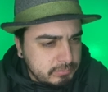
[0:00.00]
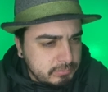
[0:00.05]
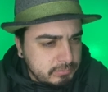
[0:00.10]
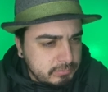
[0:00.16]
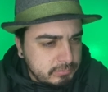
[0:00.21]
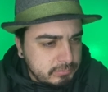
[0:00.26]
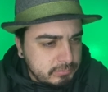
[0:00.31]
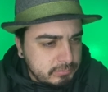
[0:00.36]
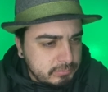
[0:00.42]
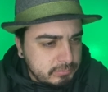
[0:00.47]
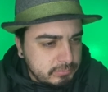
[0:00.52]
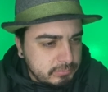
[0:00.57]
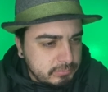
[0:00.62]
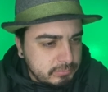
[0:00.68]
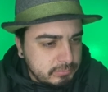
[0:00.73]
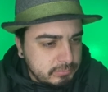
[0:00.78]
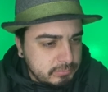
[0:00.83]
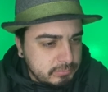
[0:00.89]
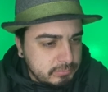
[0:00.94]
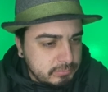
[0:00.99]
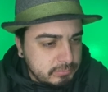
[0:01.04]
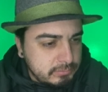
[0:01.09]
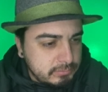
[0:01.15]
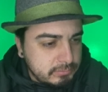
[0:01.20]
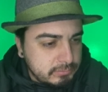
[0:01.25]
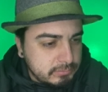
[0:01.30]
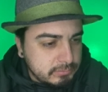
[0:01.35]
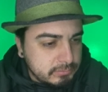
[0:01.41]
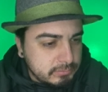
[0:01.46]

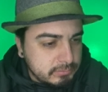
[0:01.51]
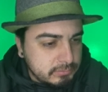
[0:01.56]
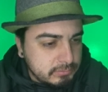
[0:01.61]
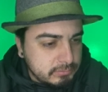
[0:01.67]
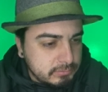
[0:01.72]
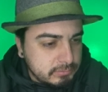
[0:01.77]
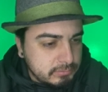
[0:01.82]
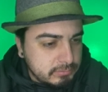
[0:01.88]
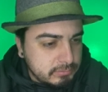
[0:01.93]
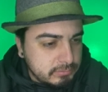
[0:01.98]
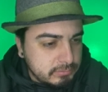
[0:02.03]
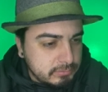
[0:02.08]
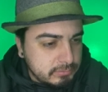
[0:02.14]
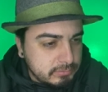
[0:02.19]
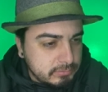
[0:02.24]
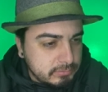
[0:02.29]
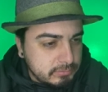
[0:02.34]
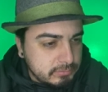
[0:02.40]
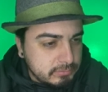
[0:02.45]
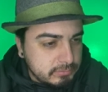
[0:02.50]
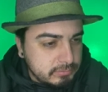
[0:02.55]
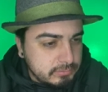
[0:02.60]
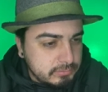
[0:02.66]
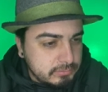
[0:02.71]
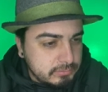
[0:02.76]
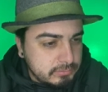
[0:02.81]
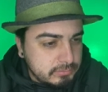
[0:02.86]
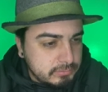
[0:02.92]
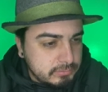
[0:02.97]

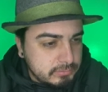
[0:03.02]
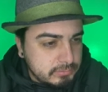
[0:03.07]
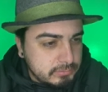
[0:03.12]
No one is speaking in this clip.